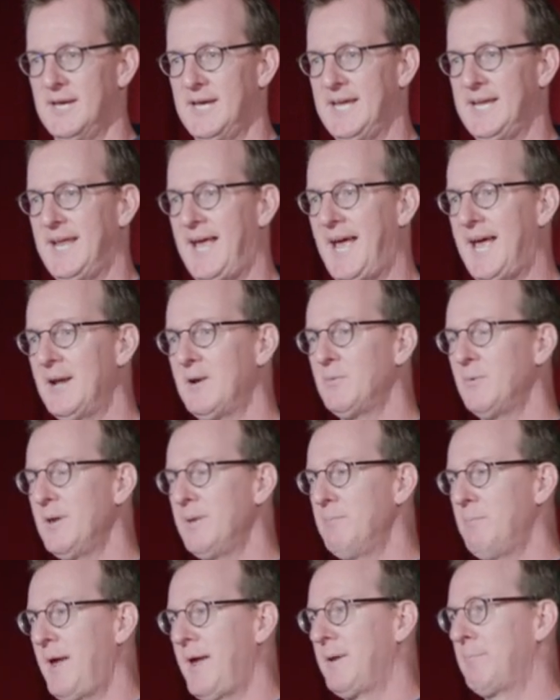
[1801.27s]
And how do
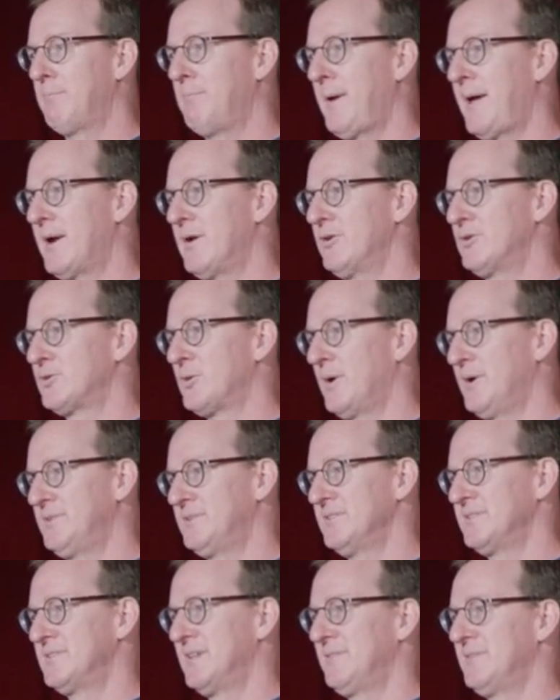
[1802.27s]
we make better
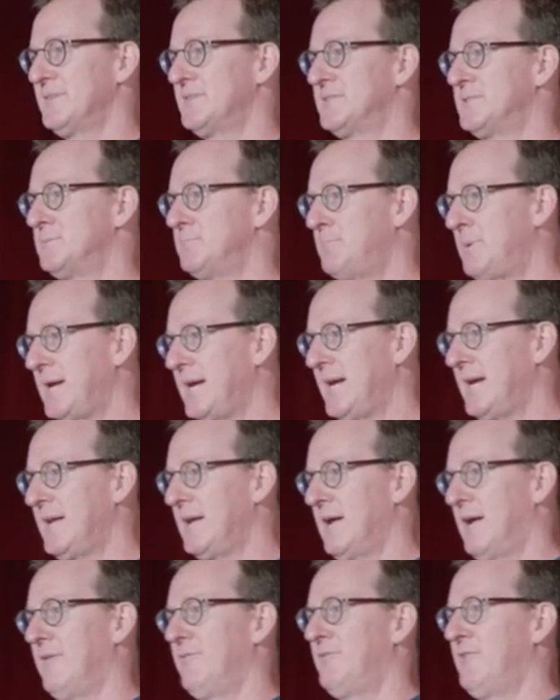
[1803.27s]
choices at the
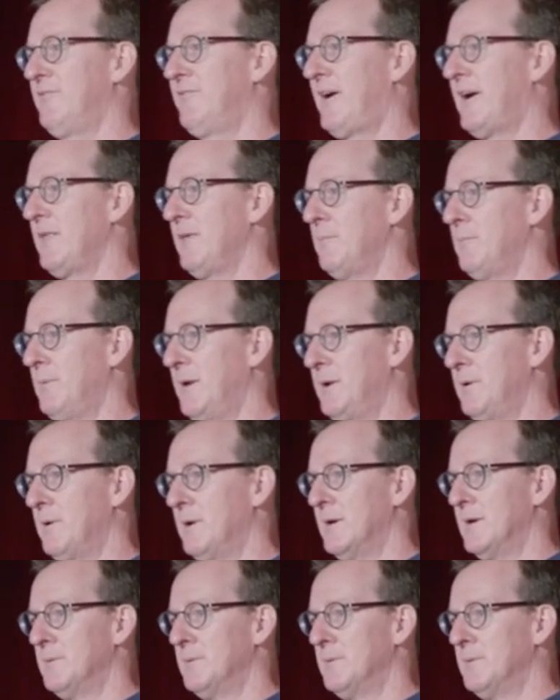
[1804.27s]
speed of development